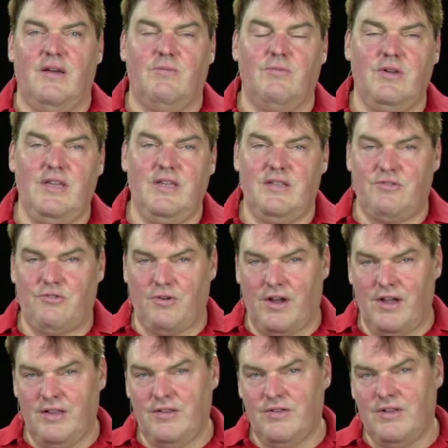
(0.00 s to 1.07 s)
We
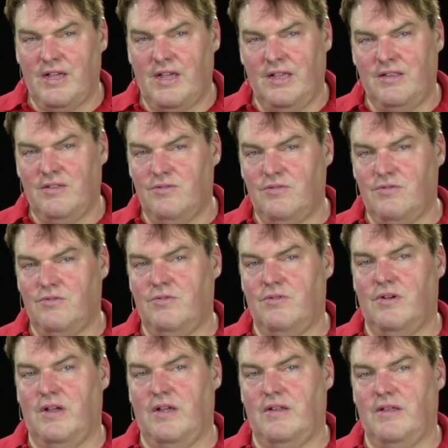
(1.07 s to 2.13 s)
tried today to
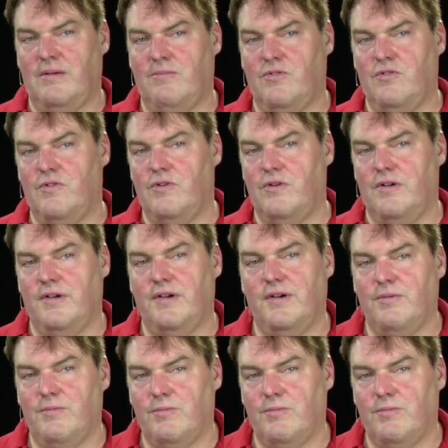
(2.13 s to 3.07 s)
do a demo